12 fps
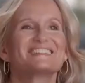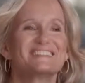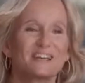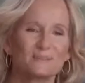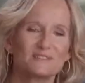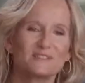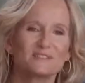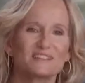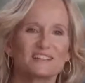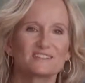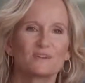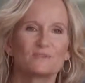This is episode
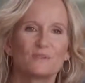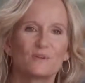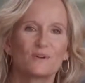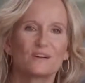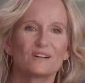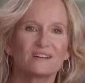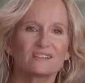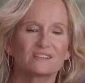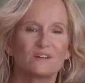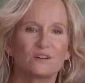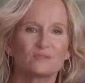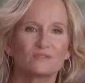604. It's
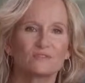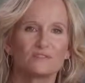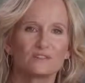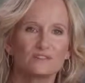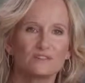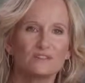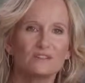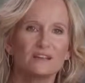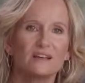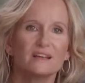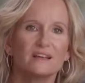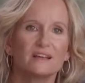called Reversal.
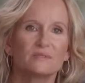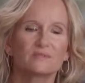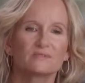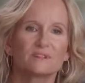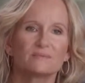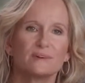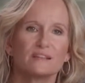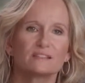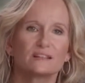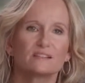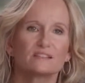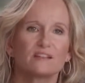It was written by
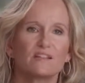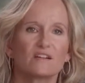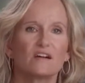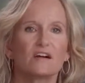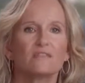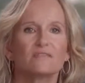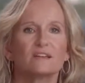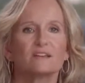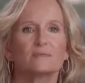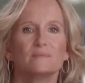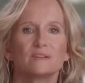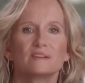Sarah Tarkoff
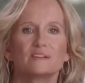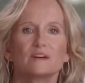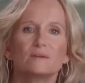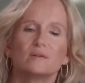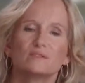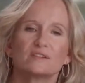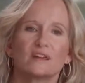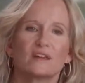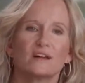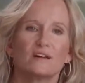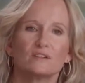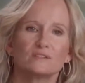and Emilio
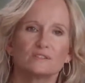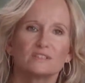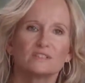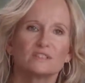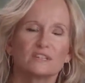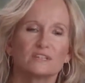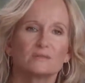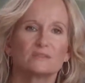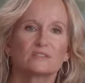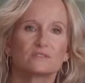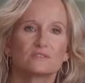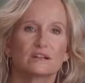Ortega Aldrich, and it
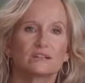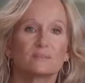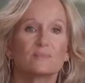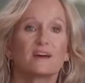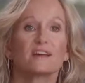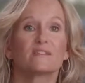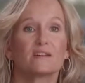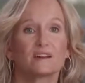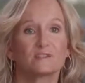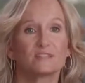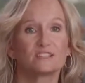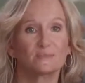was directed by
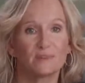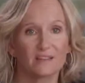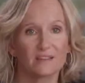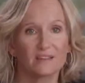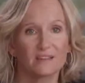Gregory Smith.